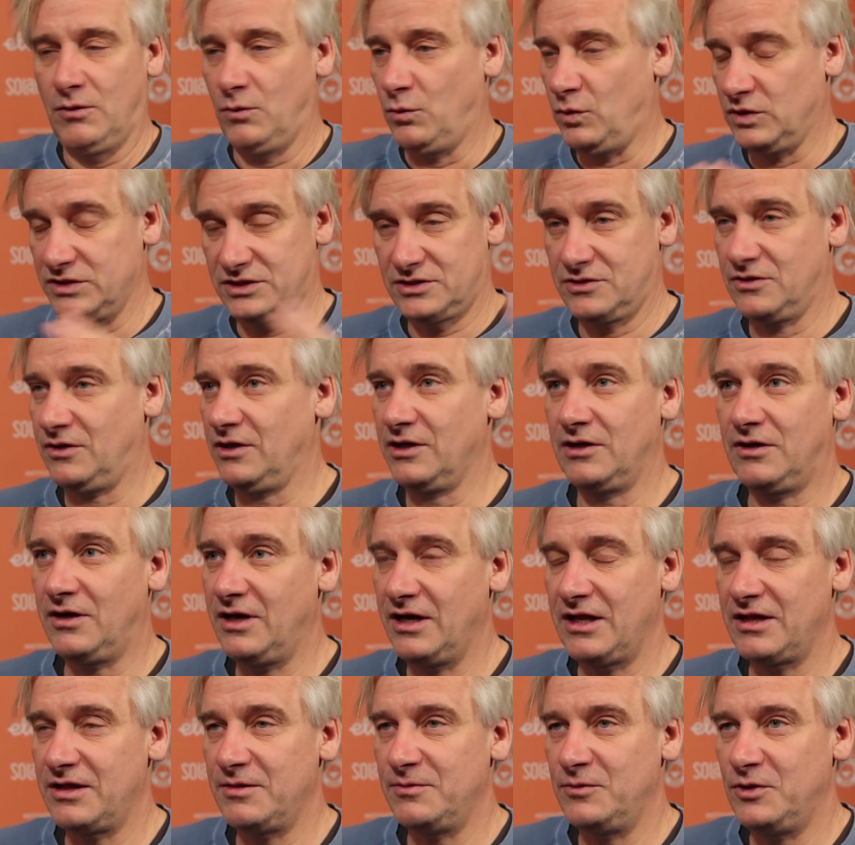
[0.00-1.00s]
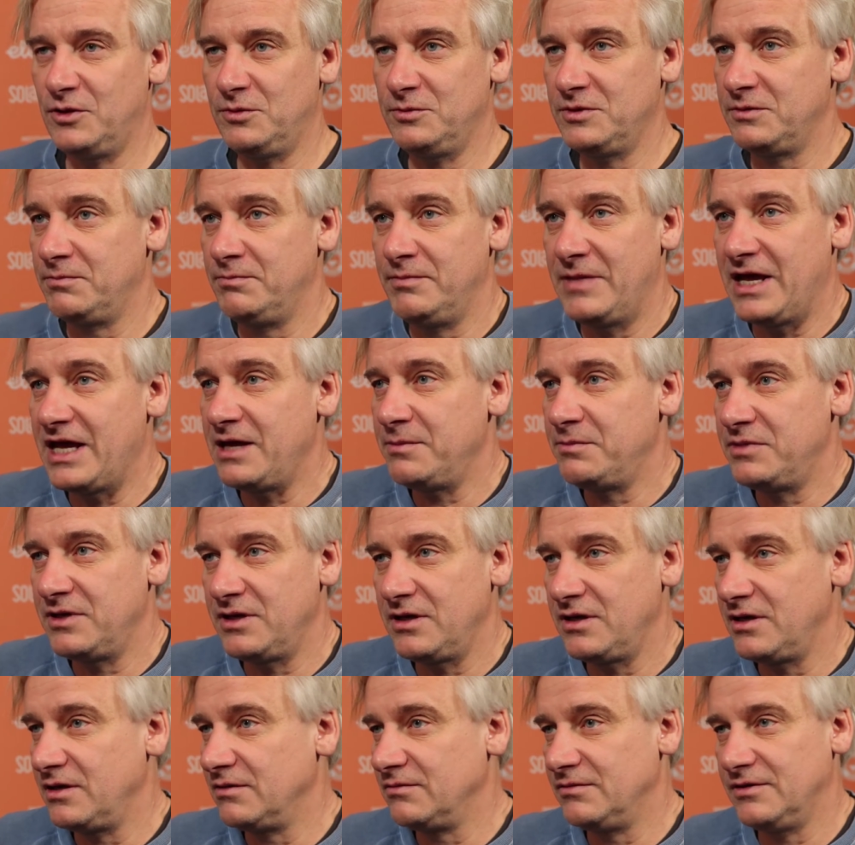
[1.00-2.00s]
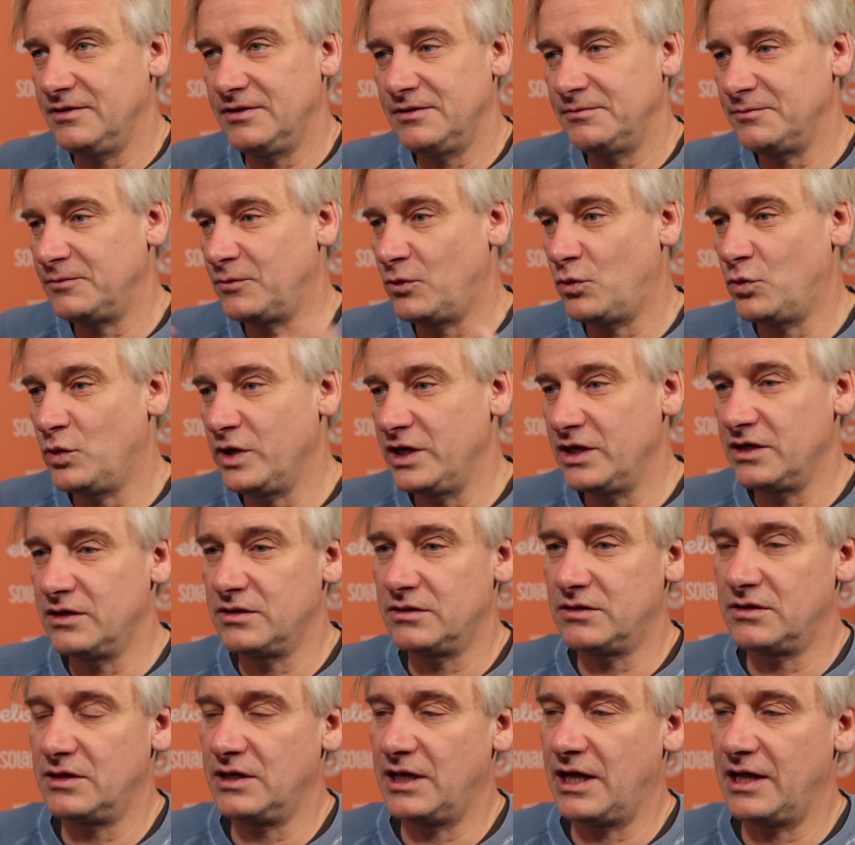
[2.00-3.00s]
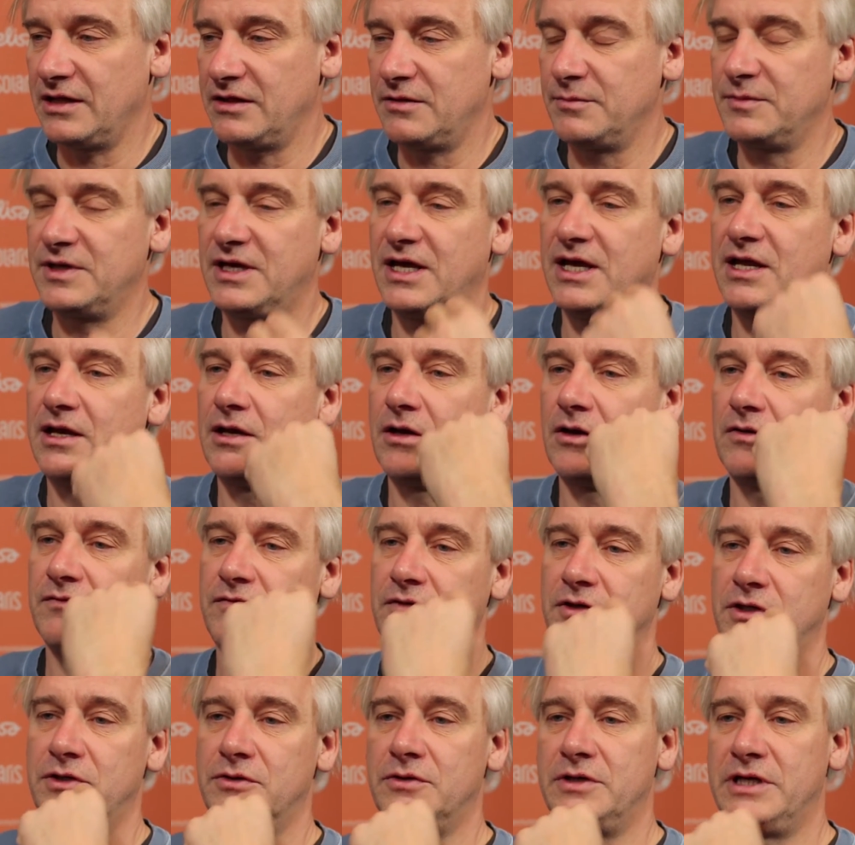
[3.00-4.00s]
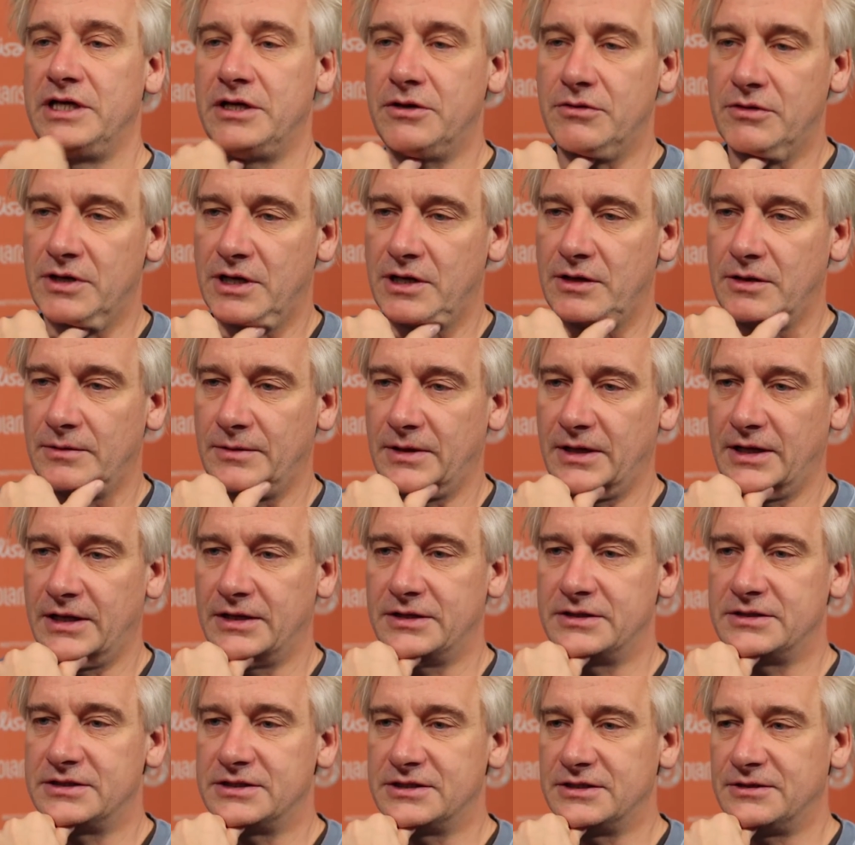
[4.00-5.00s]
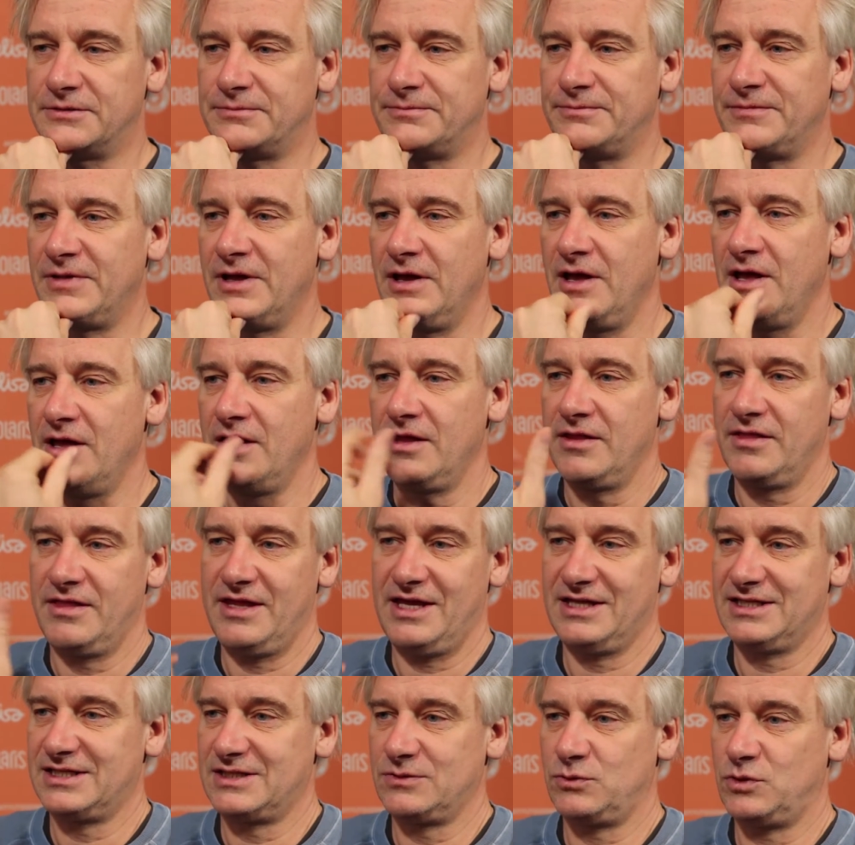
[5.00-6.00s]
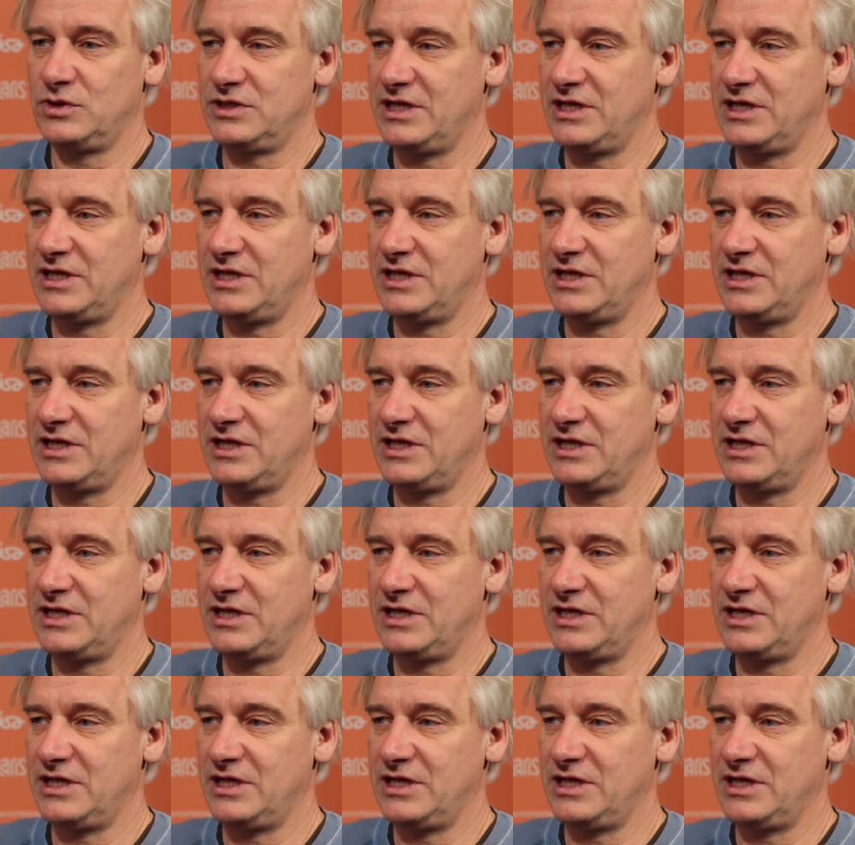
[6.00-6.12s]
What's going on at the moment? Maybe we are at the beginning of a new era, and that's